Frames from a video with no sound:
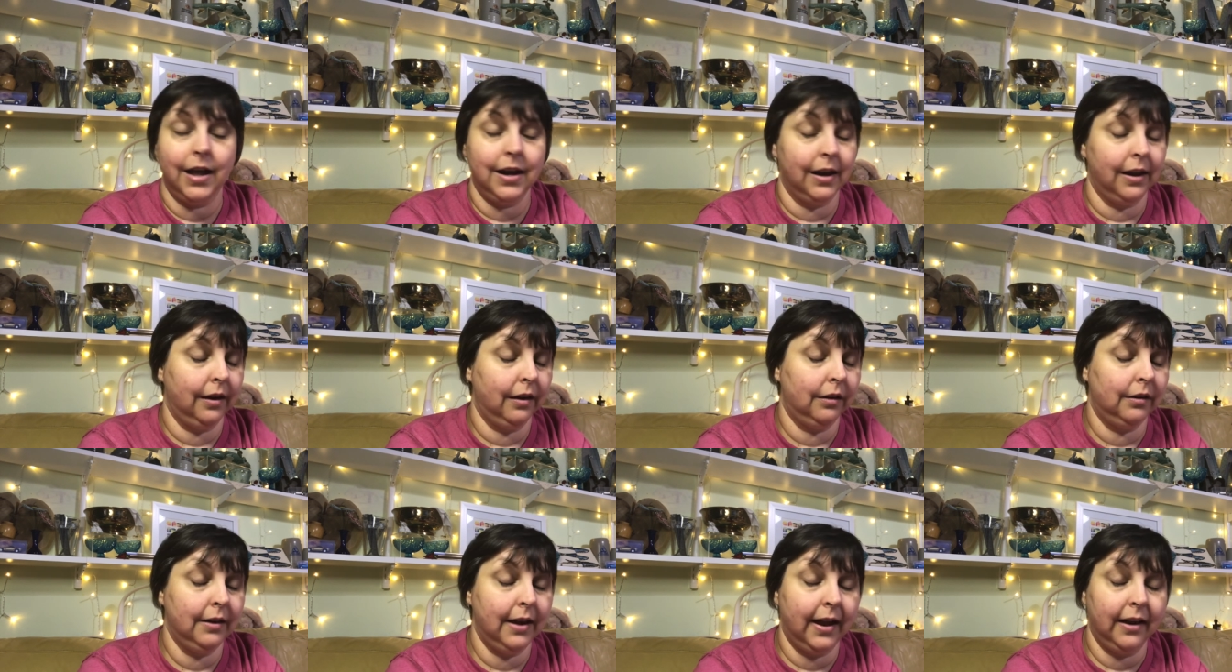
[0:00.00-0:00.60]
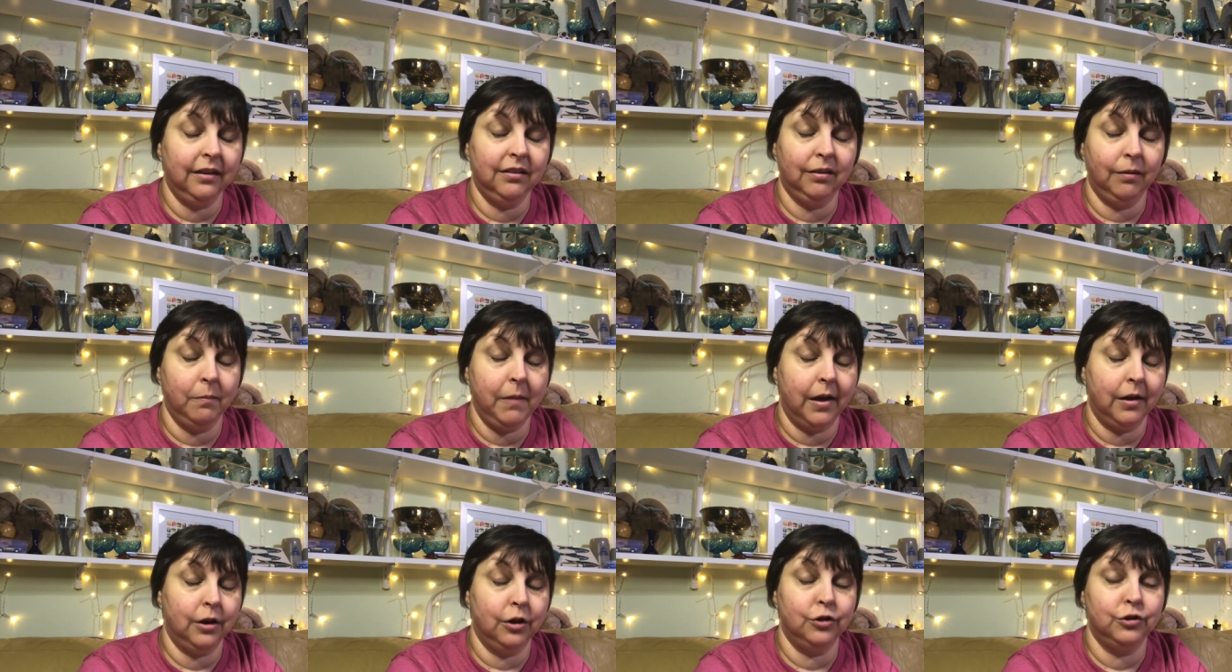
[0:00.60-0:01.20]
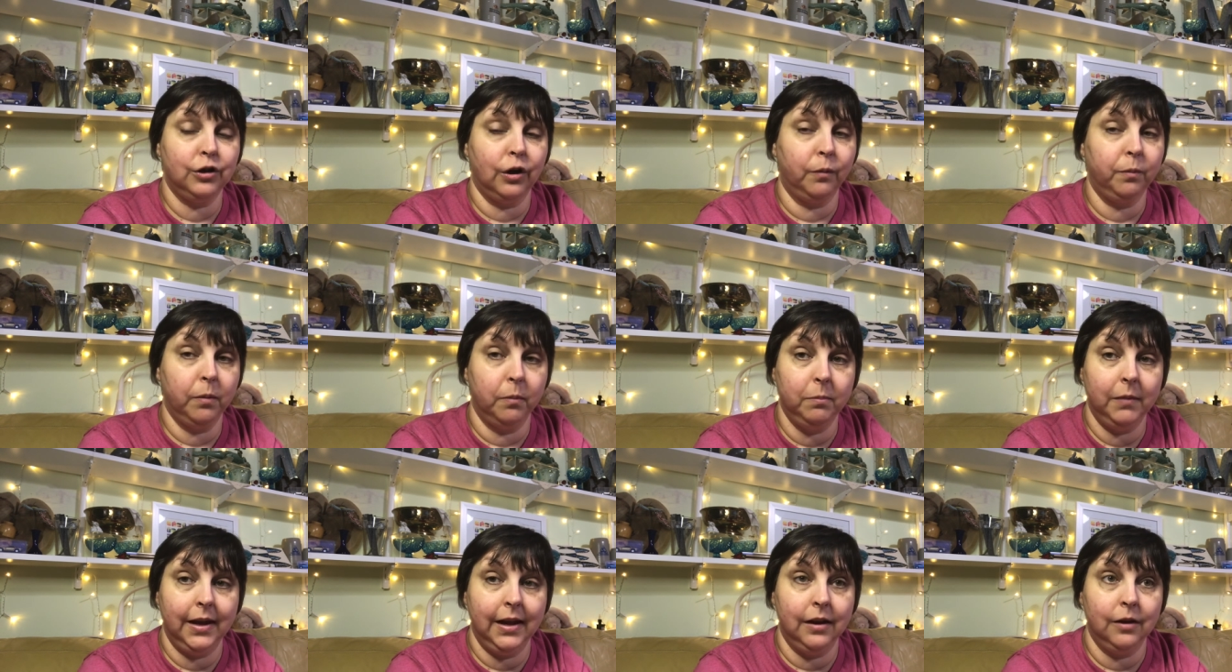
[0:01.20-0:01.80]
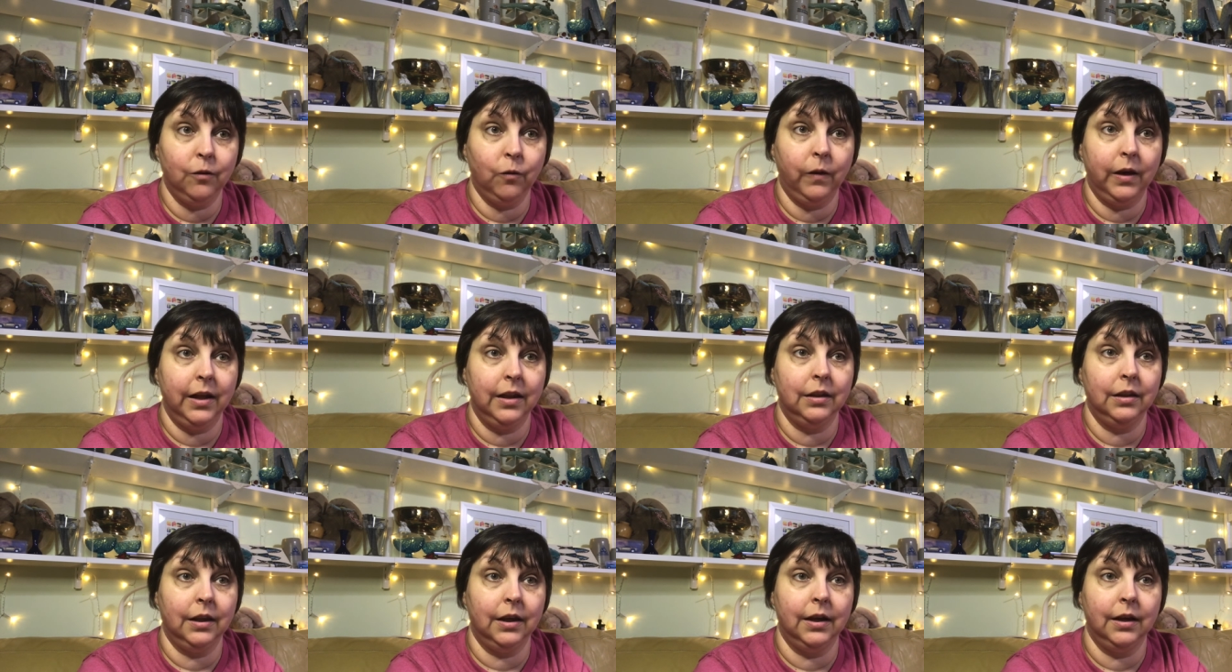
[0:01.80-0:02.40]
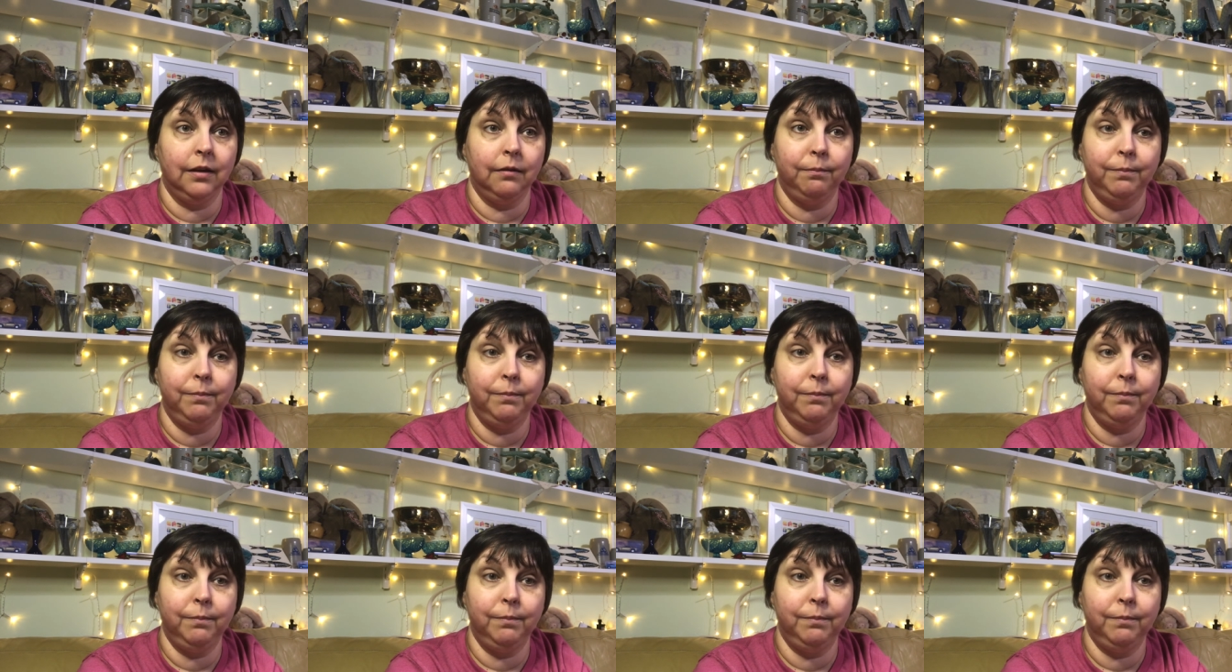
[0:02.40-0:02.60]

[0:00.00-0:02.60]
a nice amount of dopamine when the